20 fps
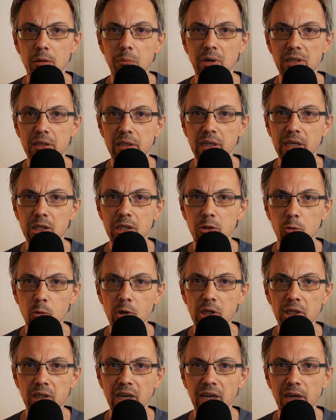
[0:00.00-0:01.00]
but it
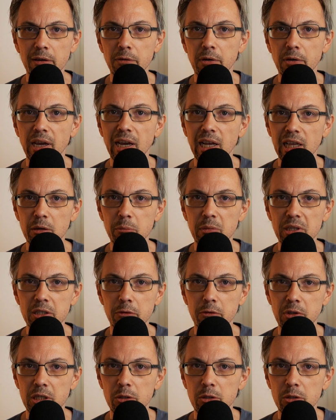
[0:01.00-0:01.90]
will have elements of this